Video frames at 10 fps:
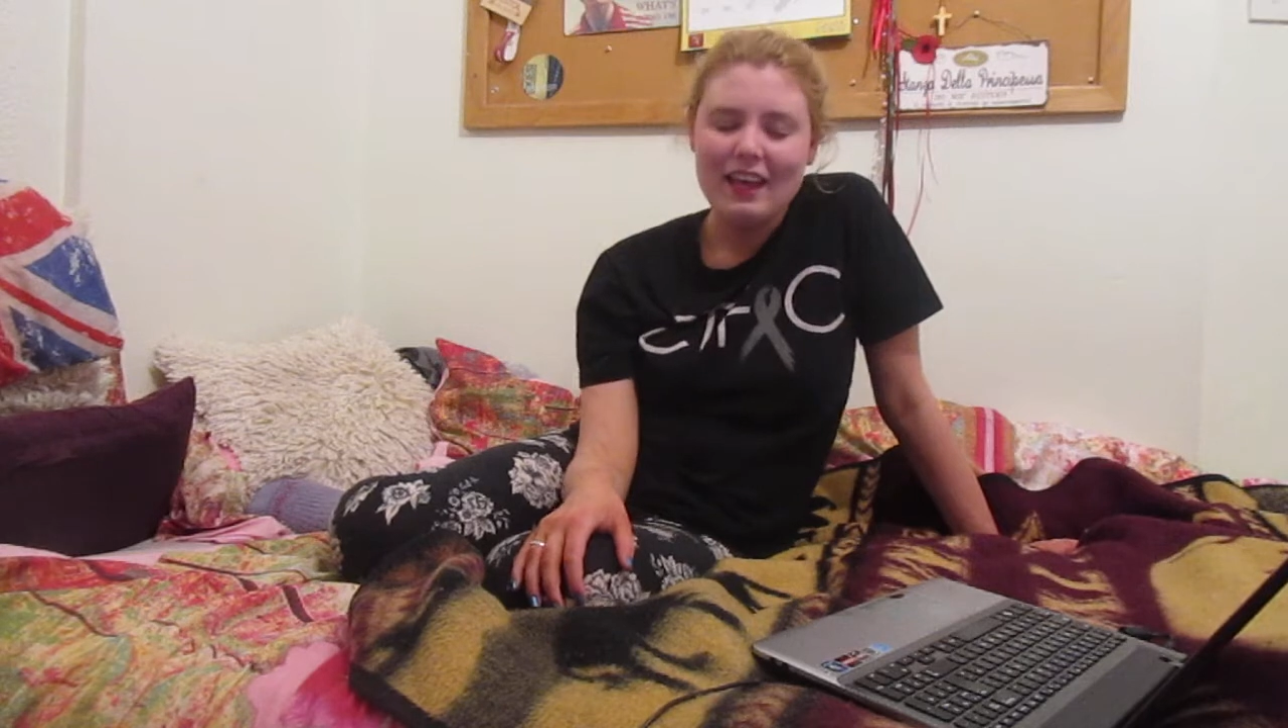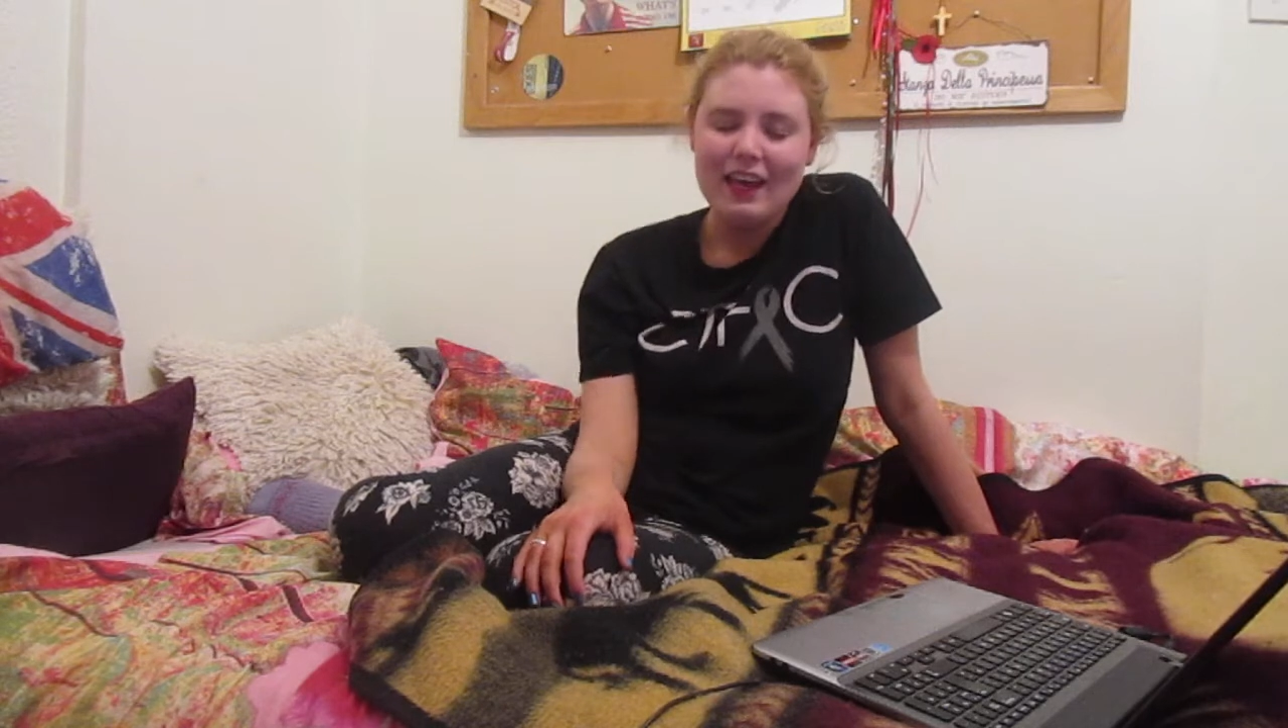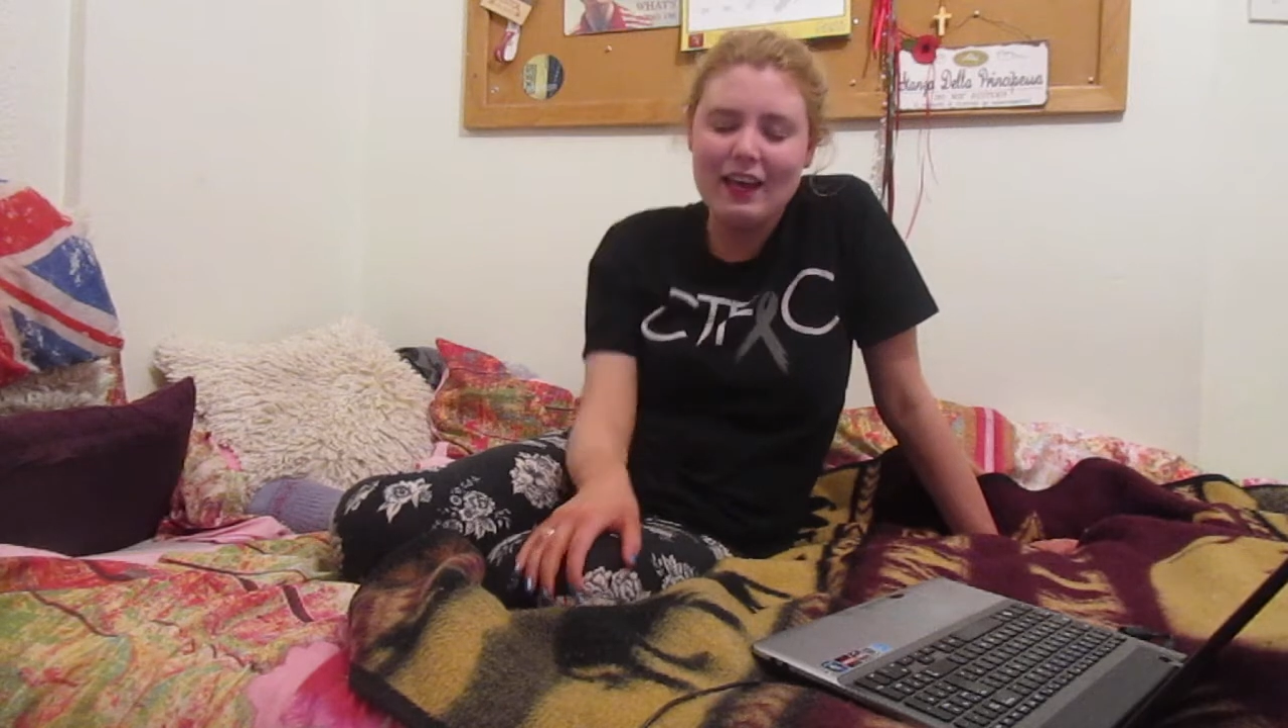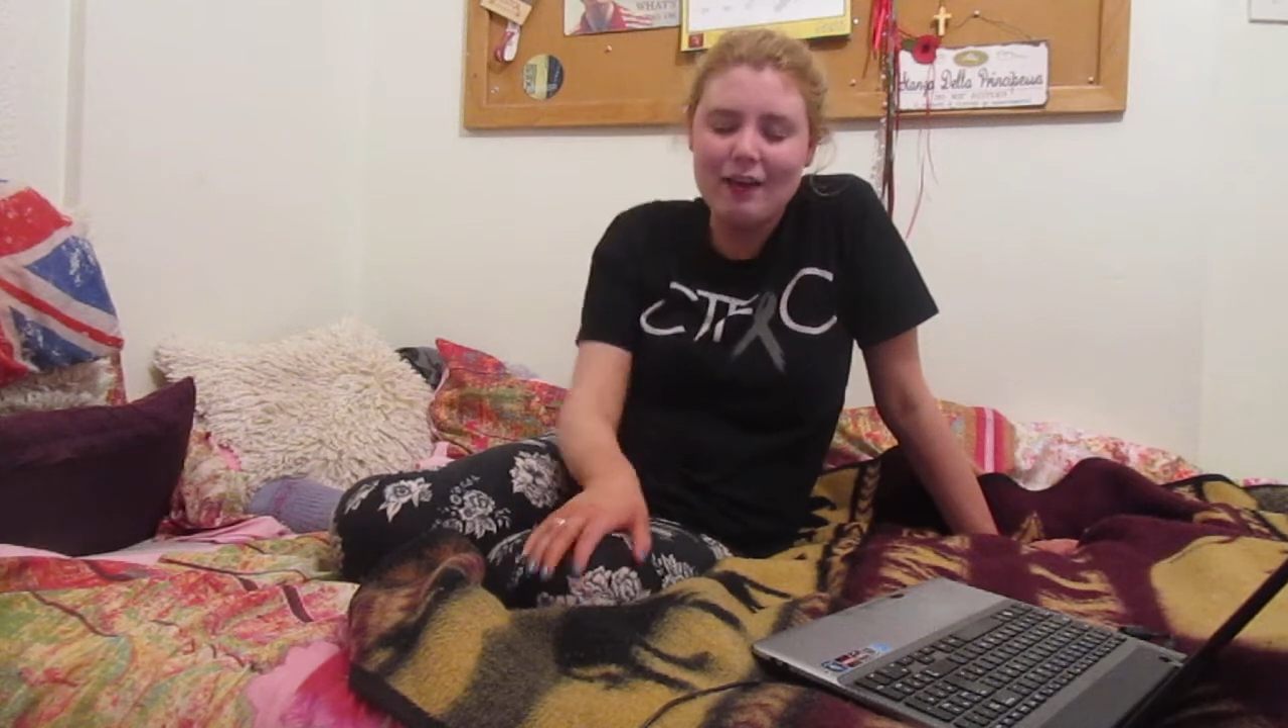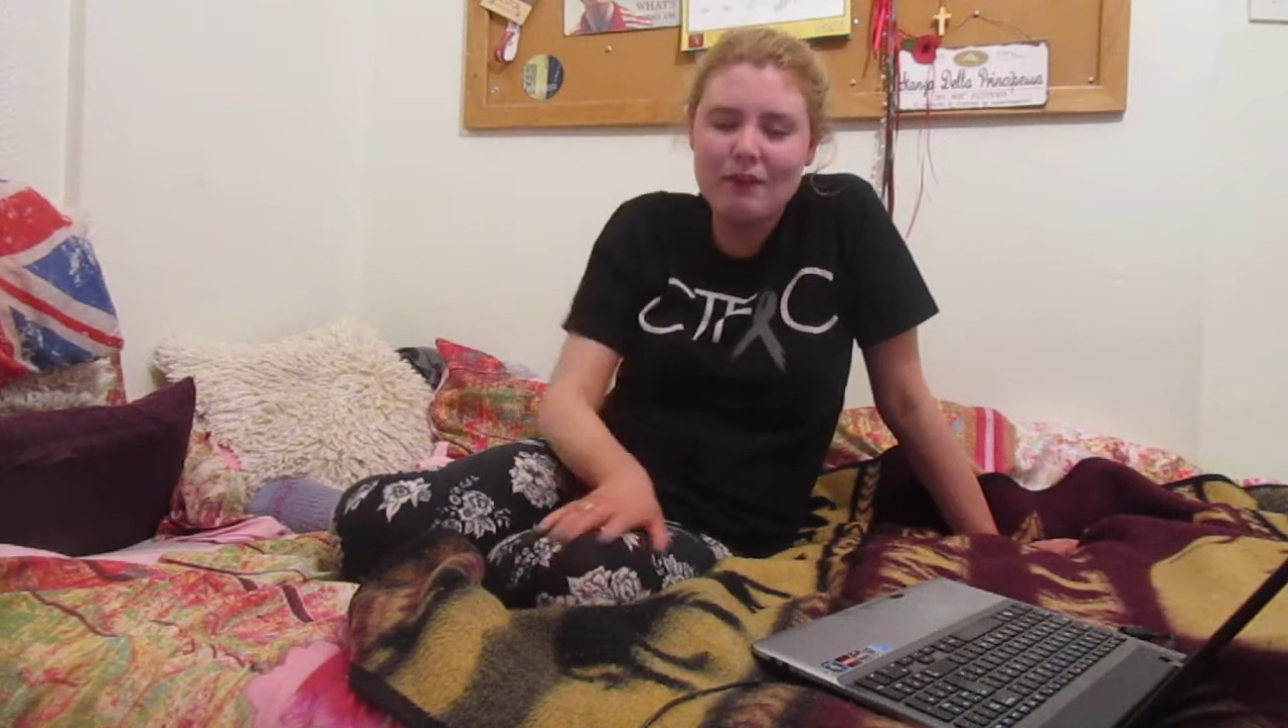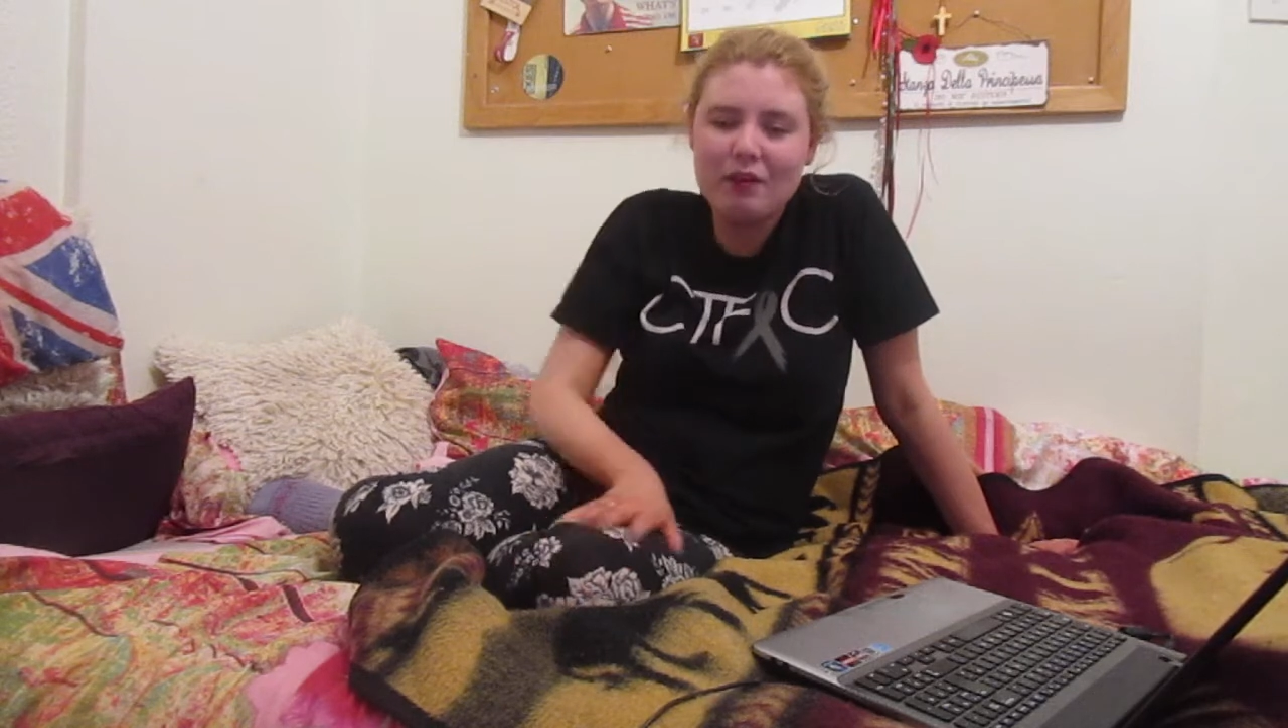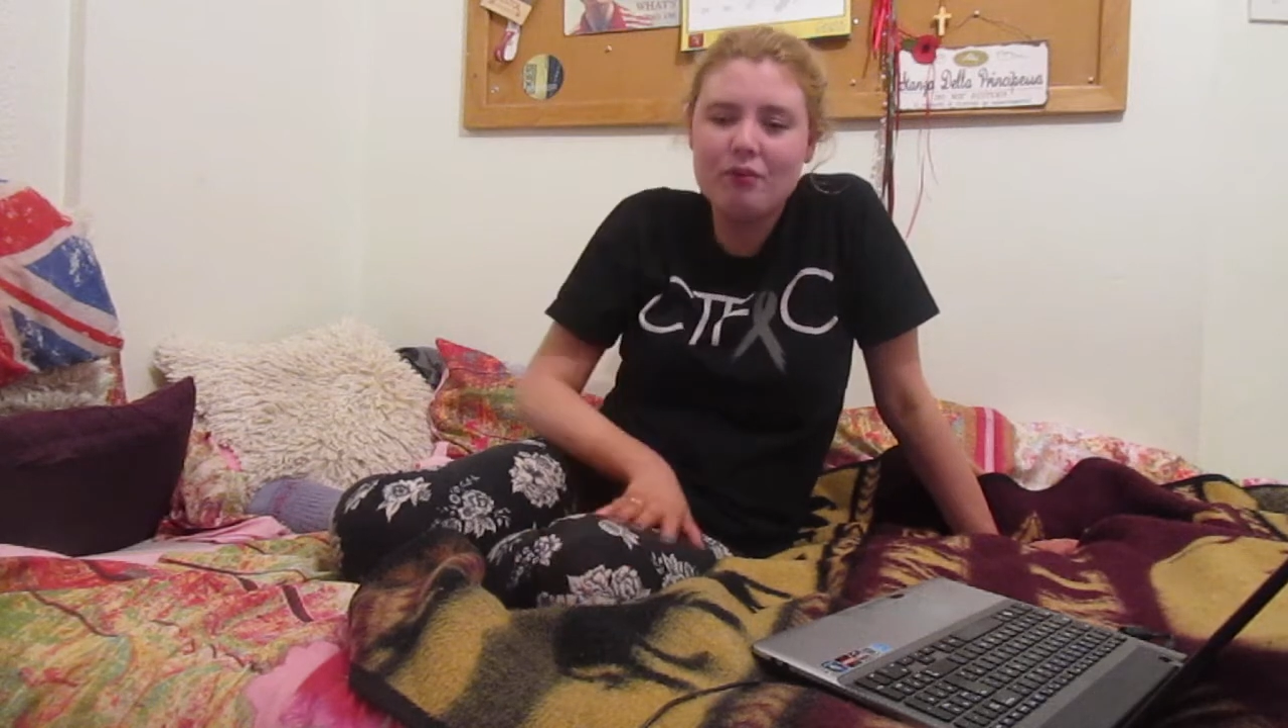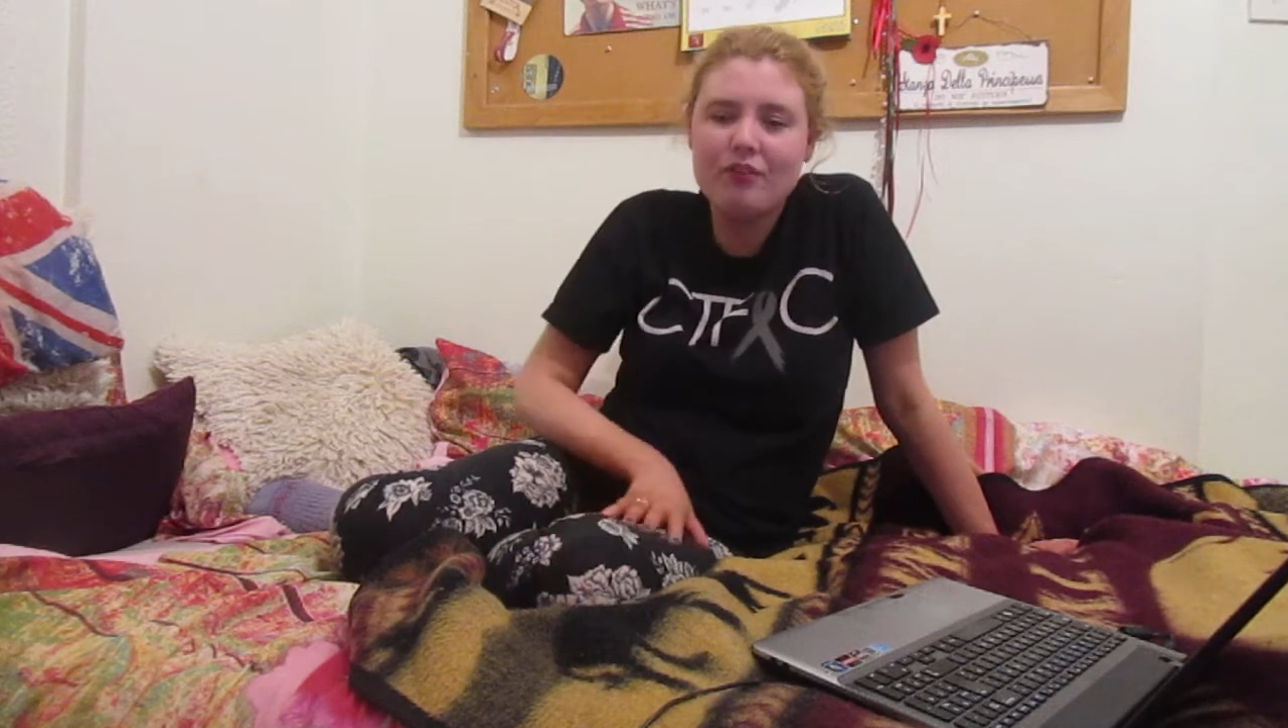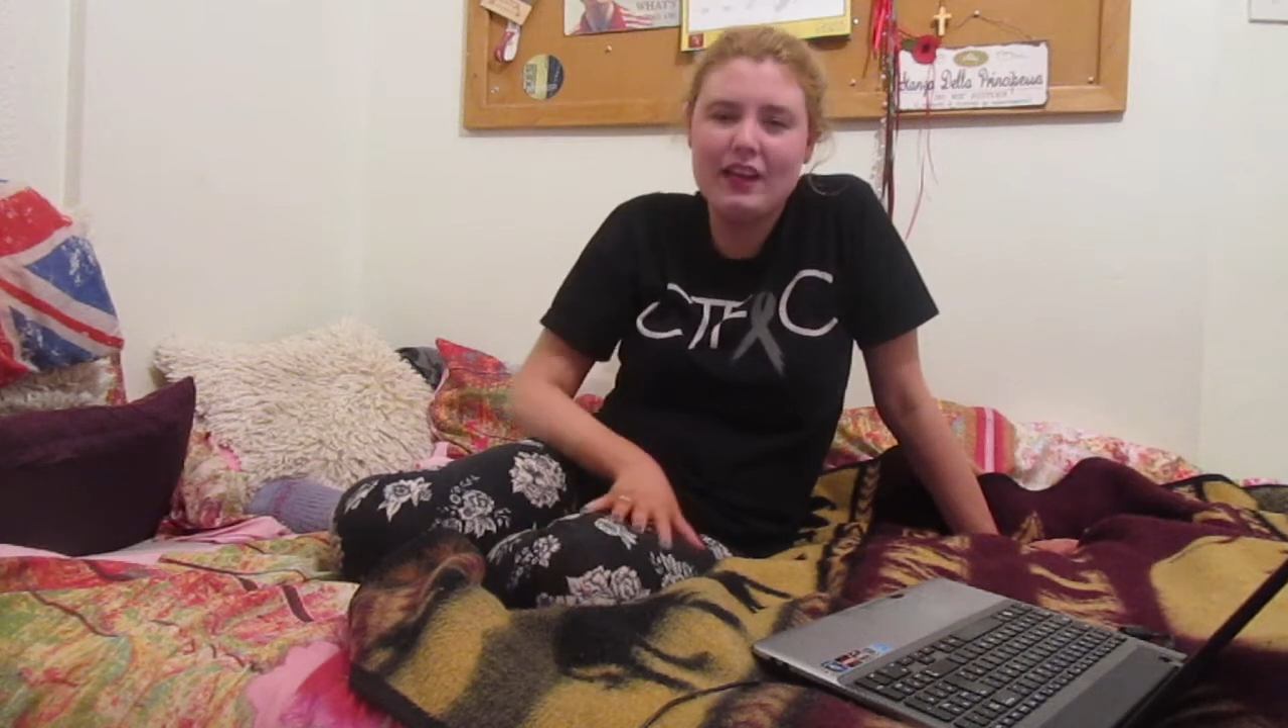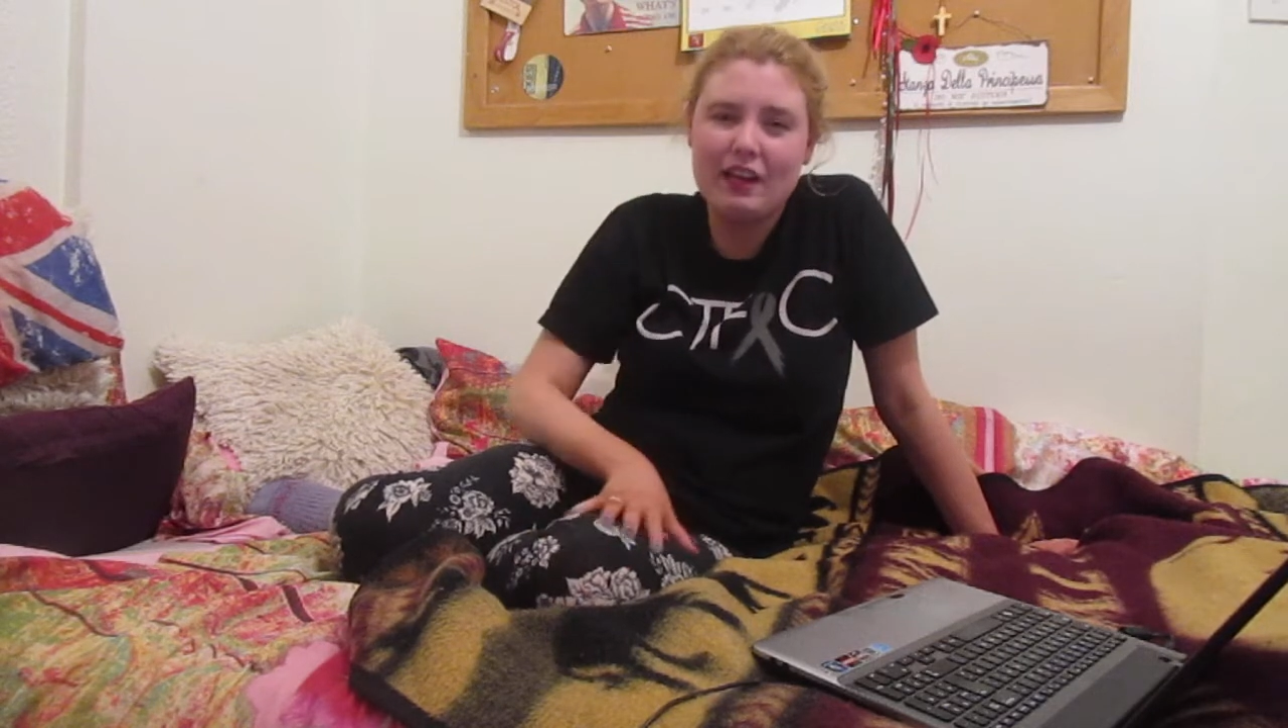And
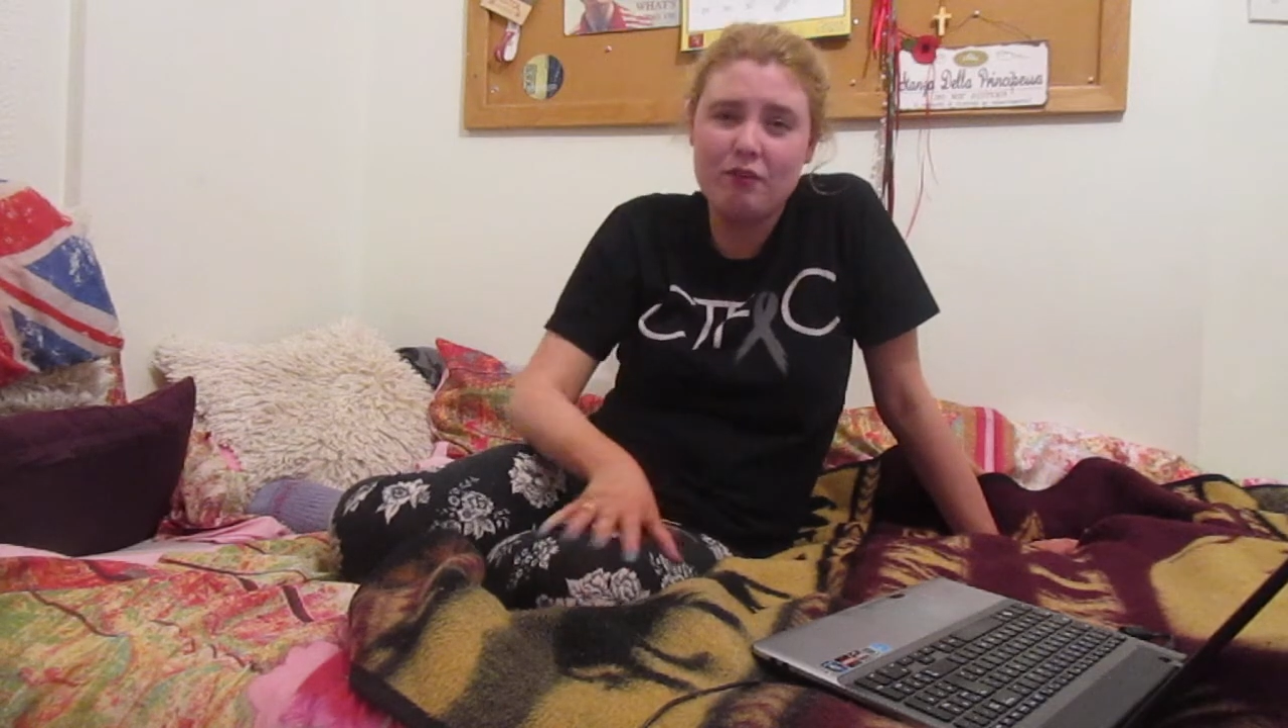also they have